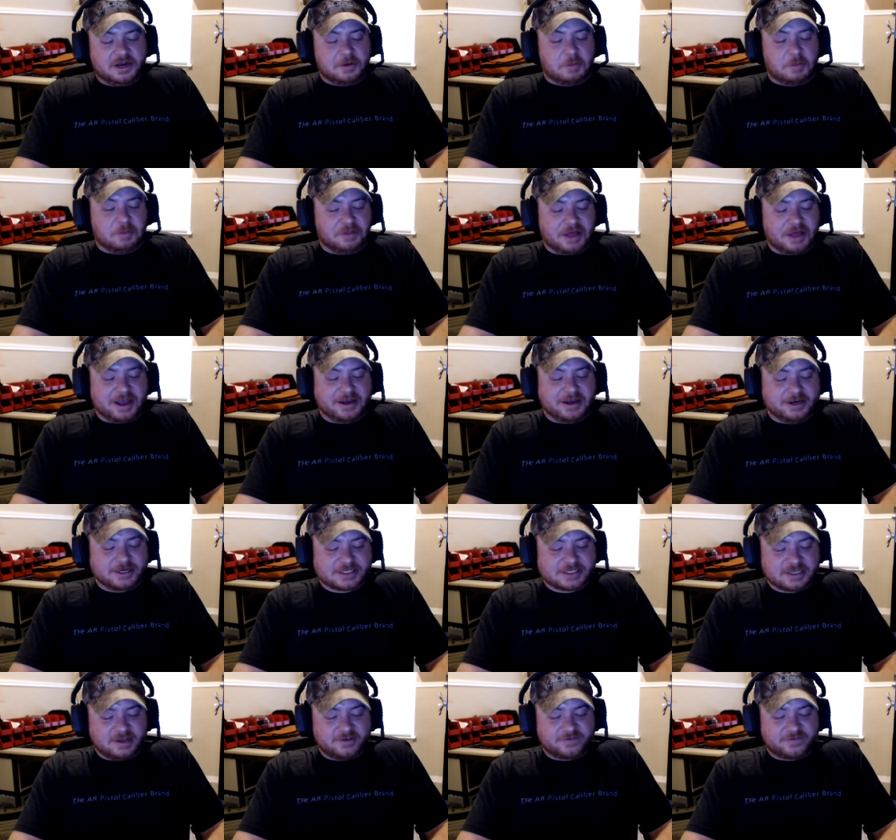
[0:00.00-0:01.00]
of blind
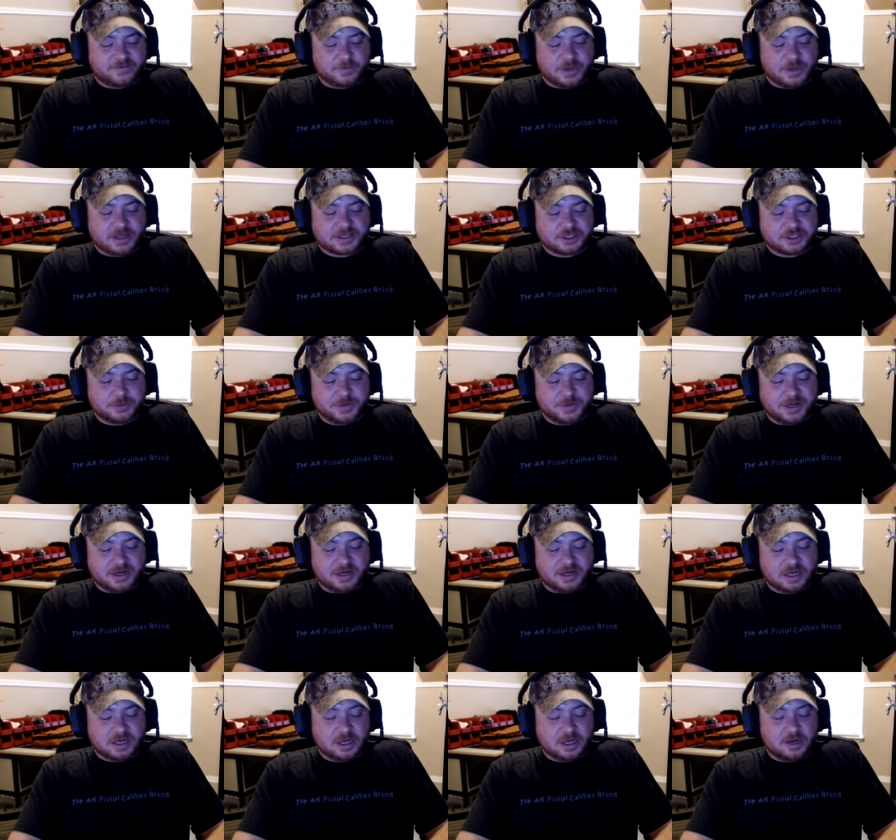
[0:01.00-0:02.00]
yourself because you're being
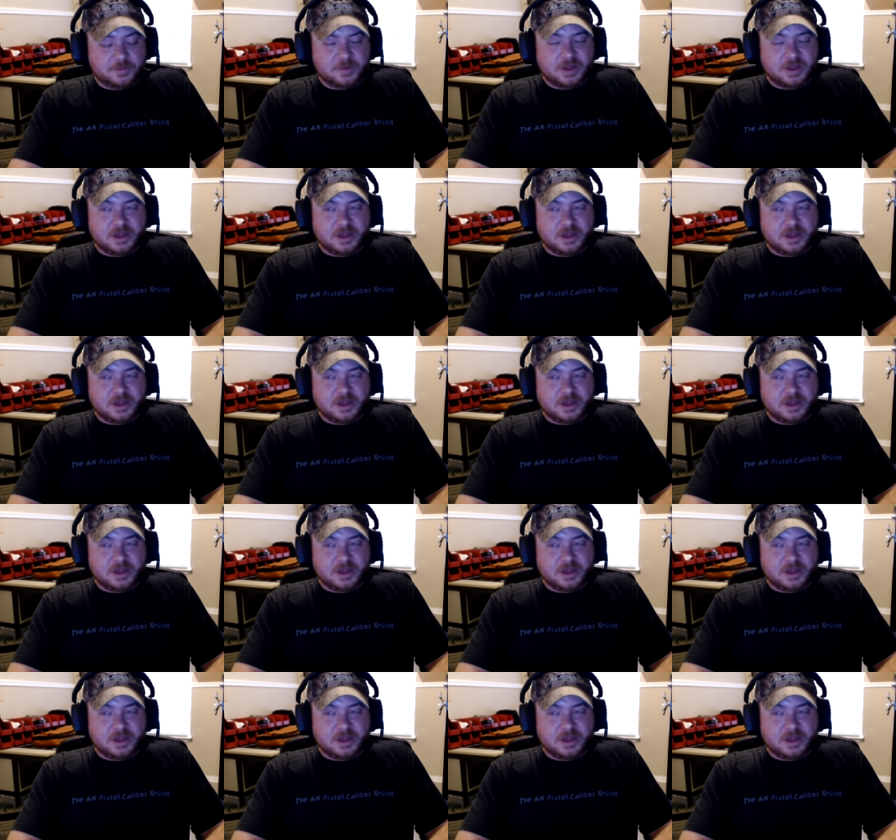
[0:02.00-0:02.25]
dumb.